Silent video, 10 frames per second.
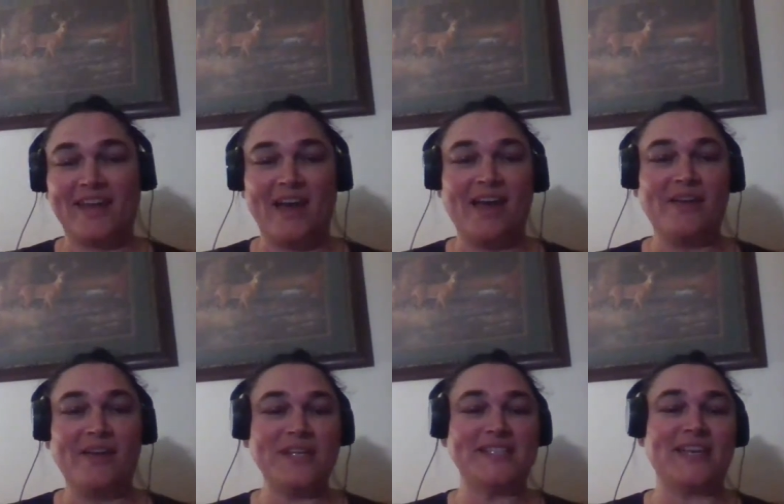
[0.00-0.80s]
I
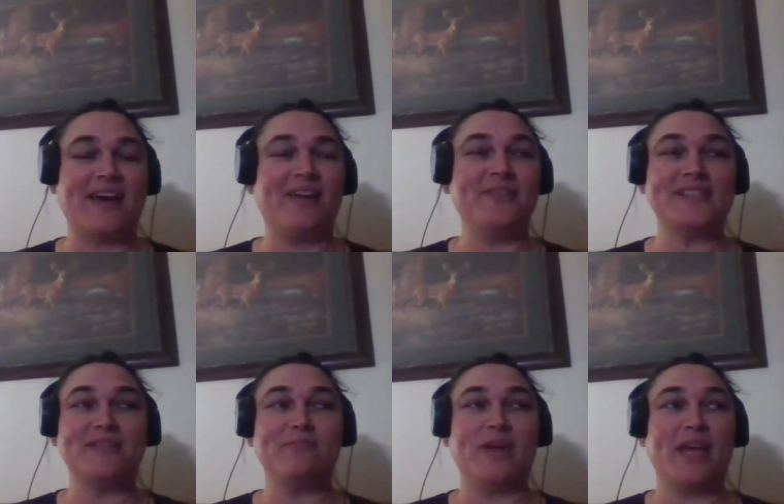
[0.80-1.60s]
was
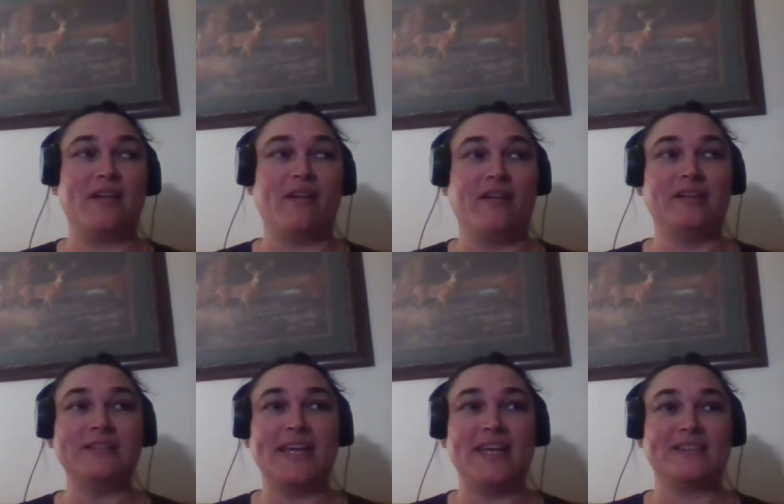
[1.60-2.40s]
in bed all
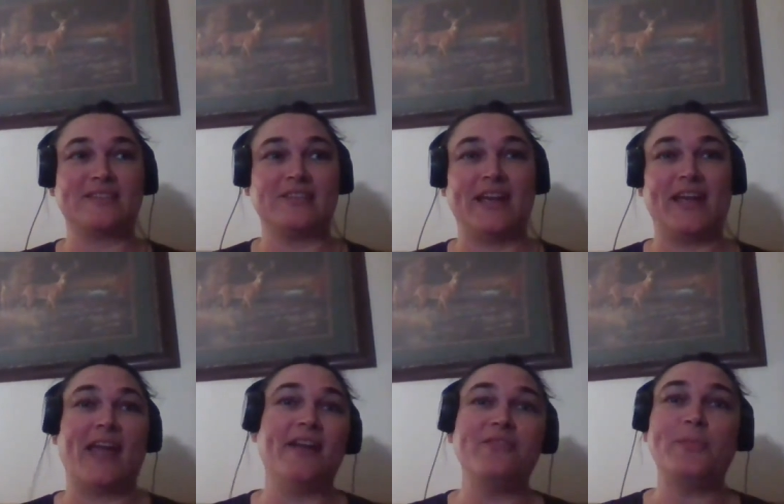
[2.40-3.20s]
day yesterday.
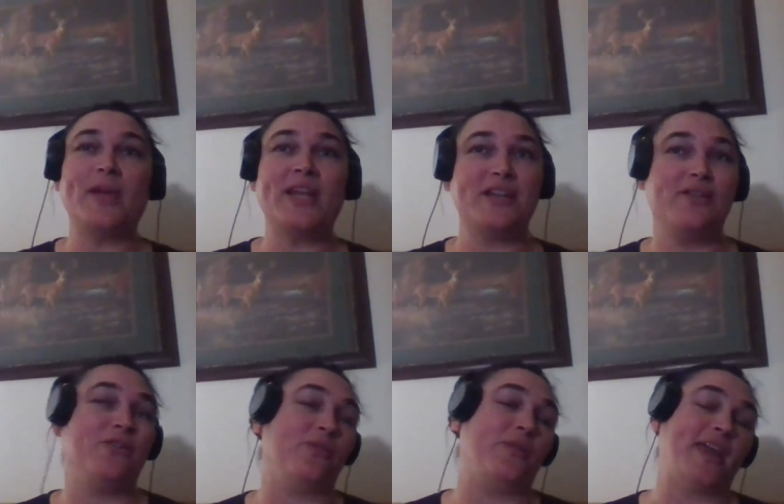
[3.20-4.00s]
Everybody
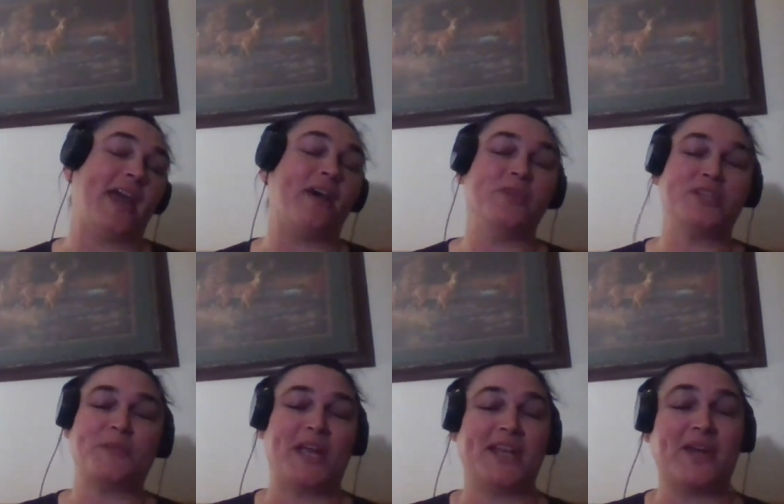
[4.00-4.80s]
knew how much
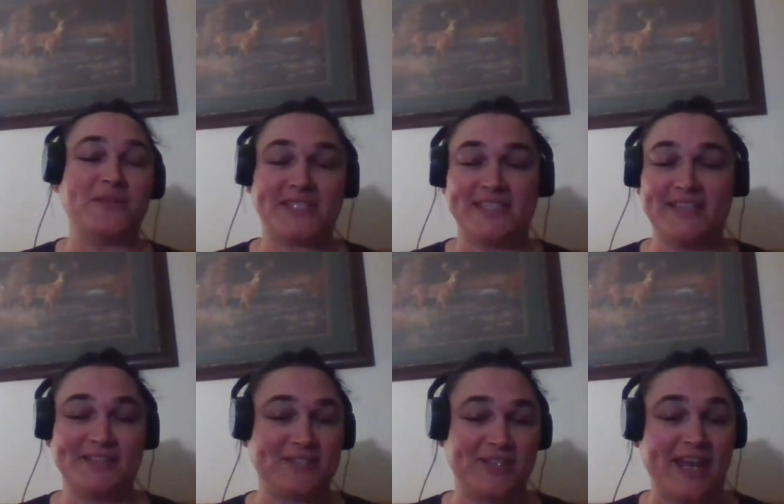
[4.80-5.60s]
pain I was in
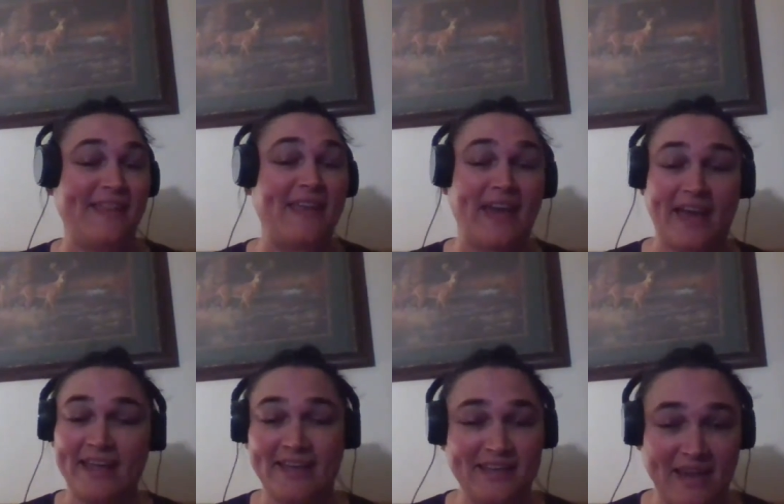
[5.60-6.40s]
yesterday and that I
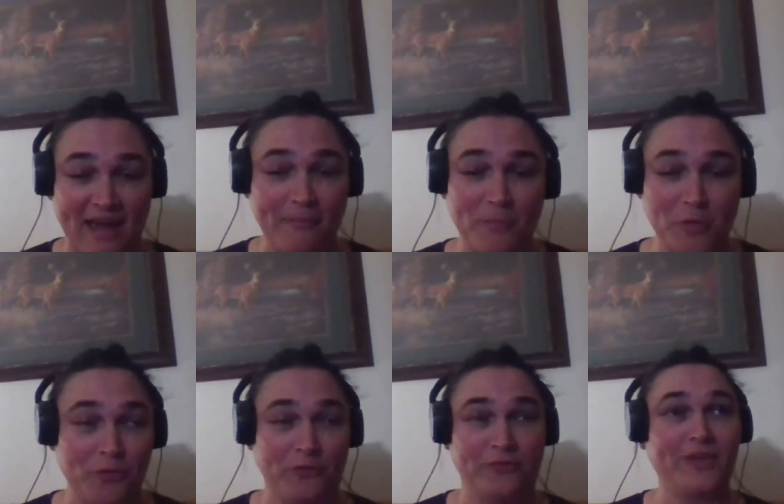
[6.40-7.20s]
did not
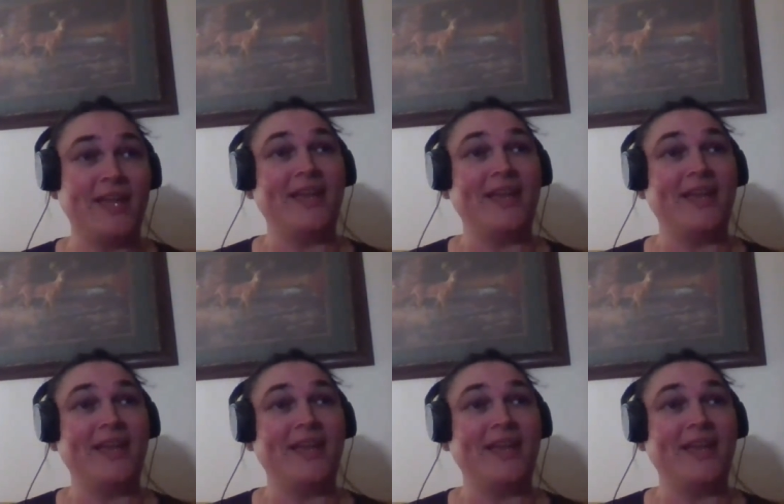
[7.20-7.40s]
move.